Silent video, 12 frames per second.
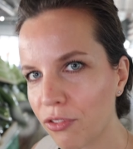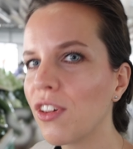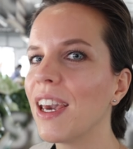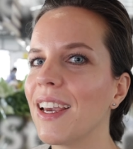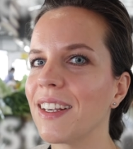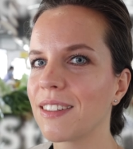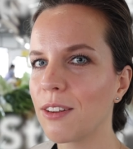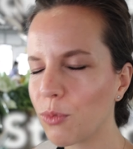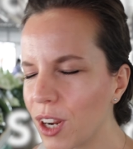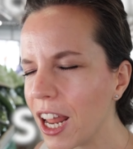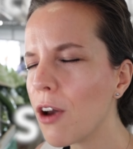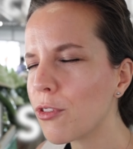things that
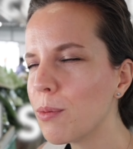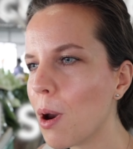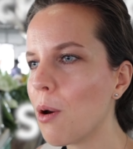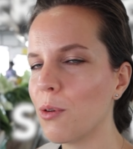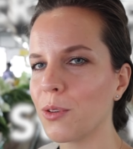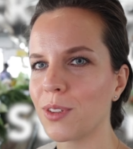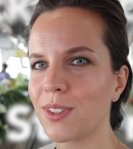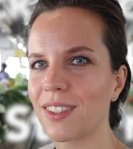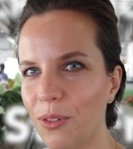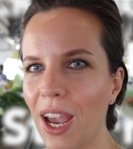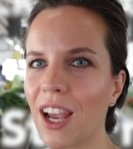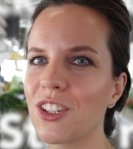we love the most,
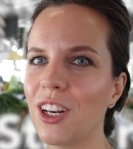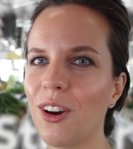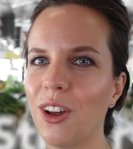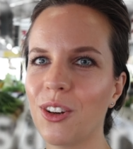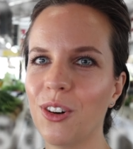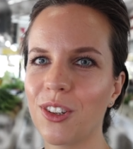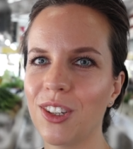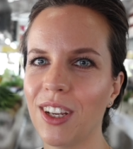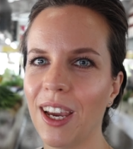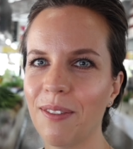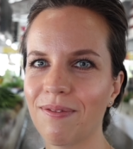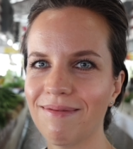we're actually gonna cook
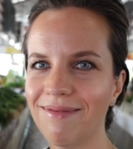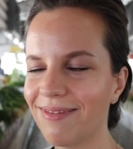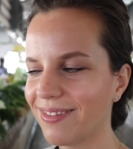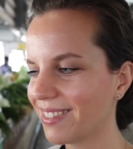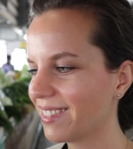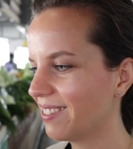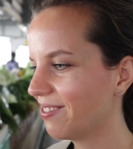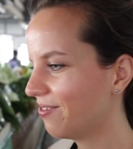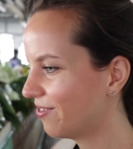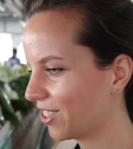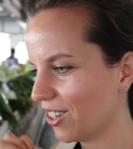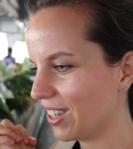today.
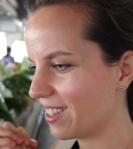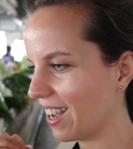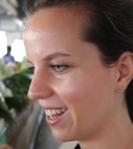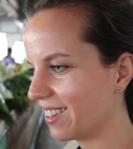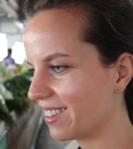So excited.